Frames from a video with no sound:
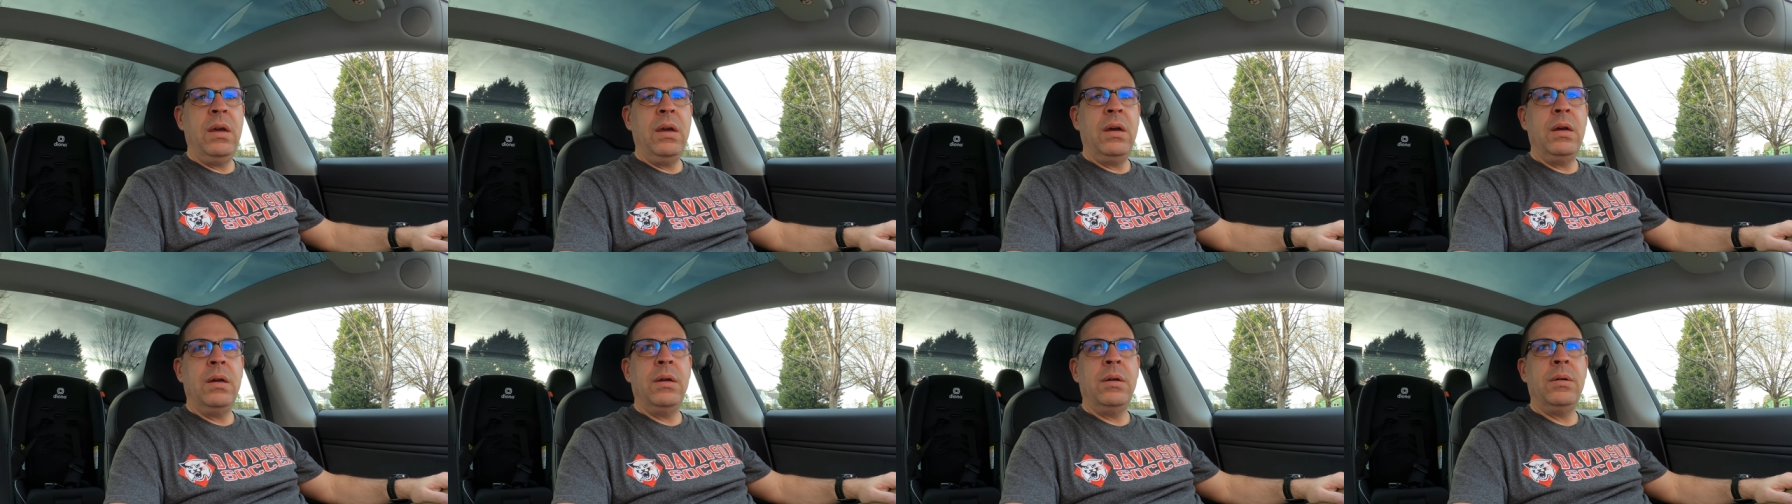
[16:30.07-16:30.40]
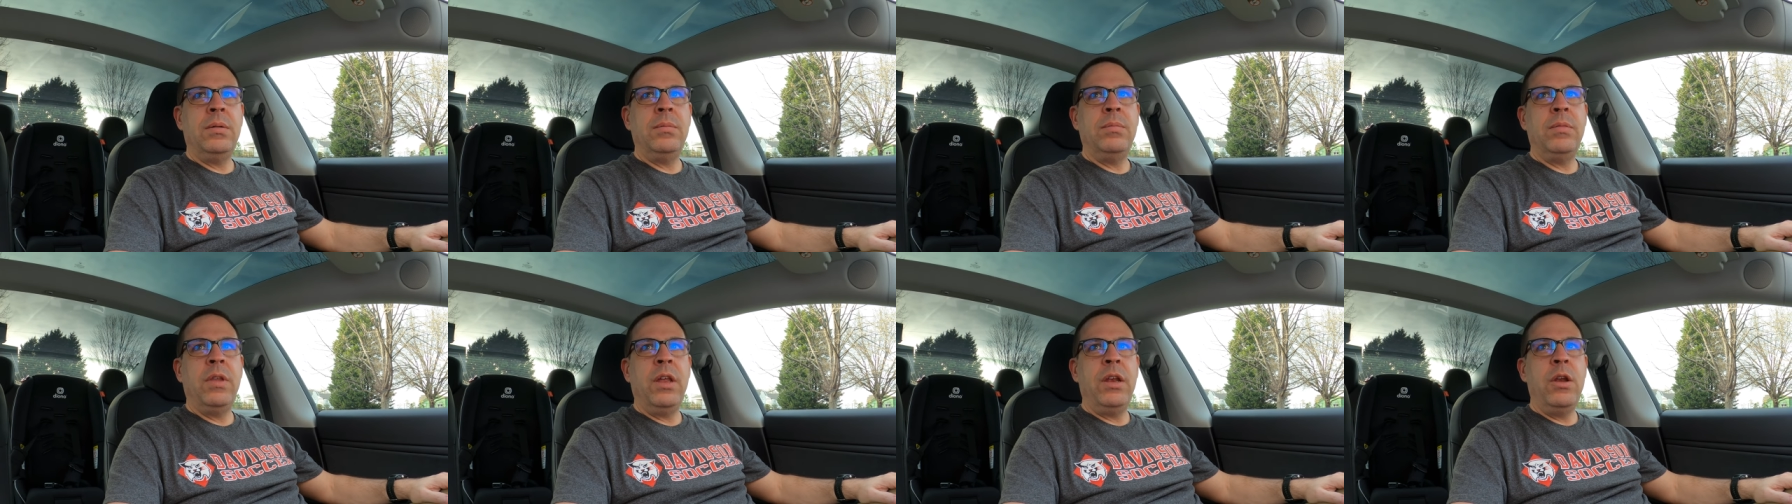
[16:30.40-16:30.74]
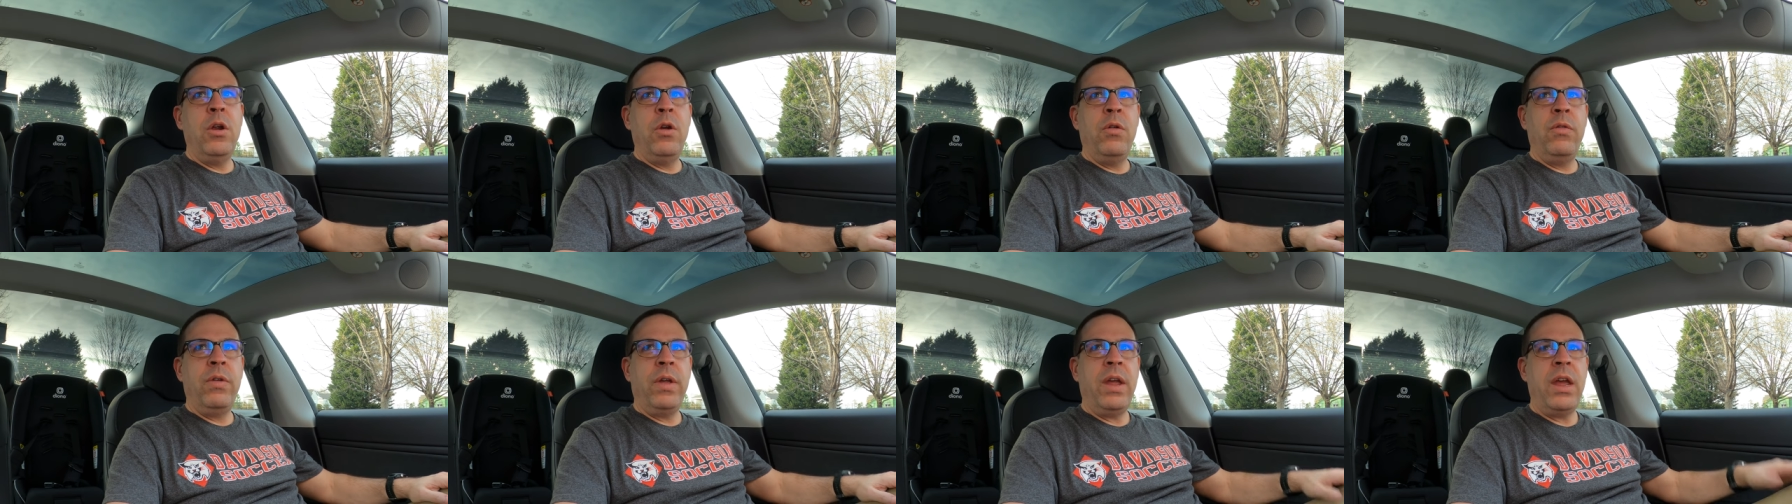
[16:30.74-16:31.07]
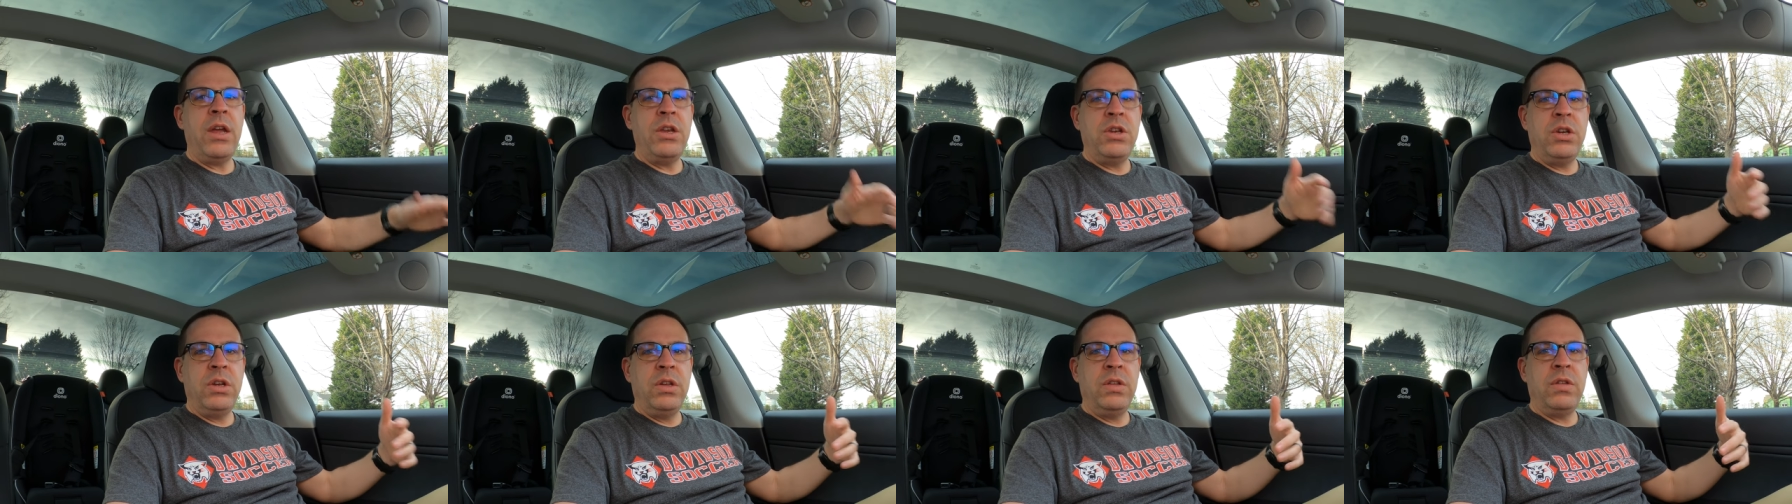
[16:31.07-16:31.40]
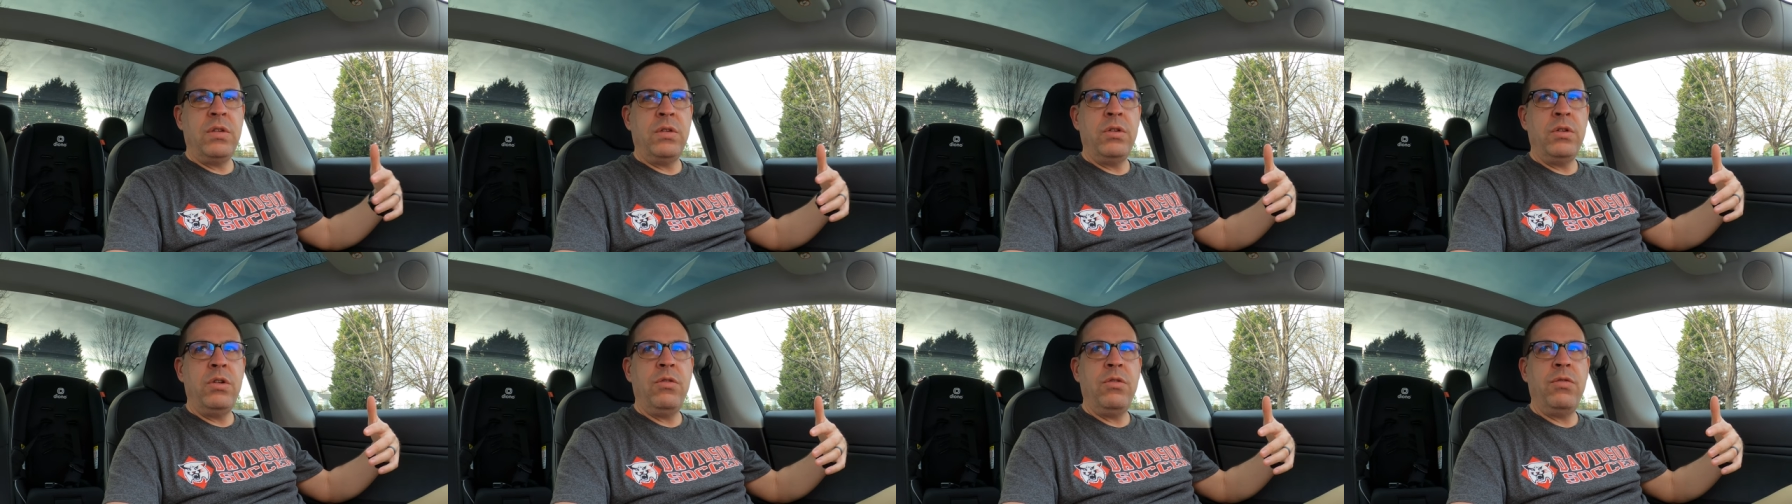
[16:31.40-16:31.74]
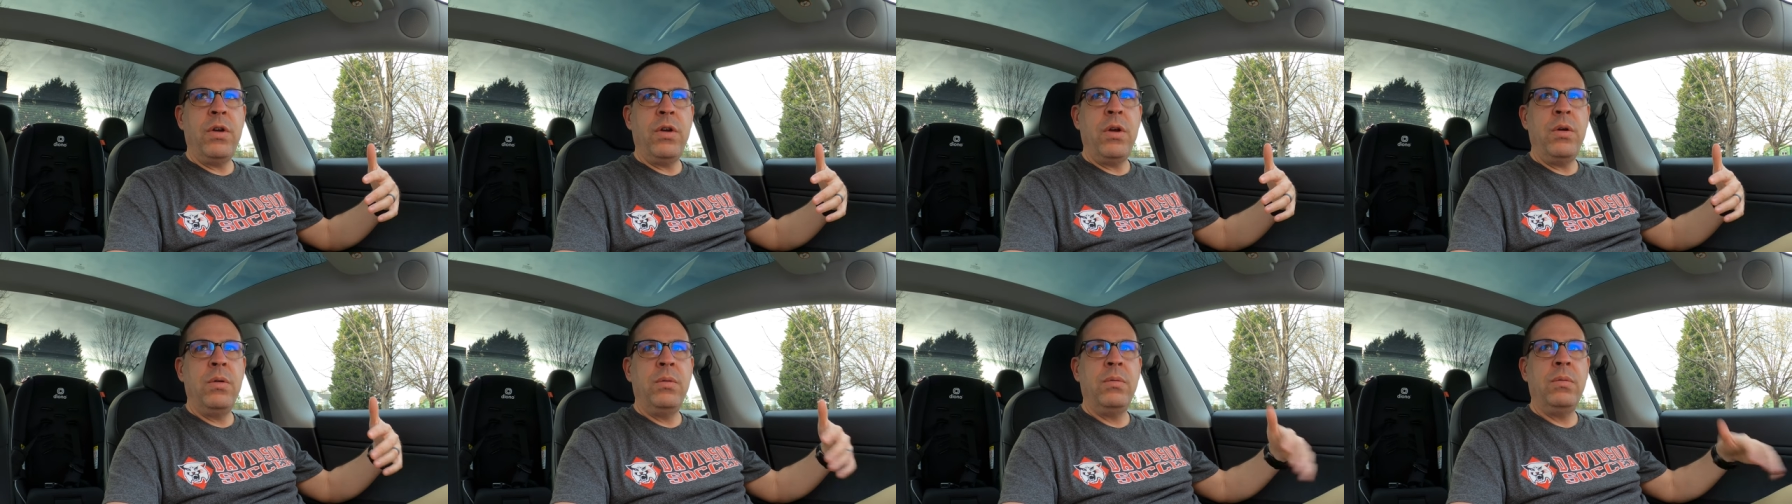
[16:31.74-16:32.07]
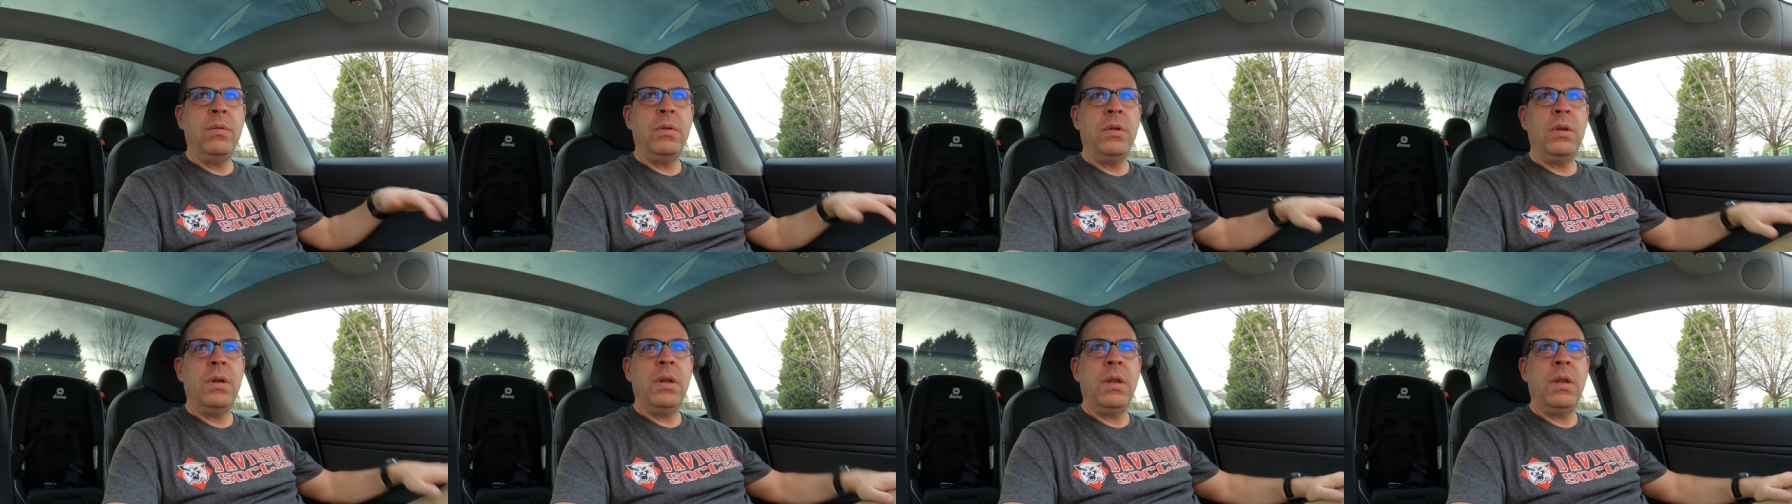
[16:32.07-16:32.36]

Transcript: um, the notifications on your phone,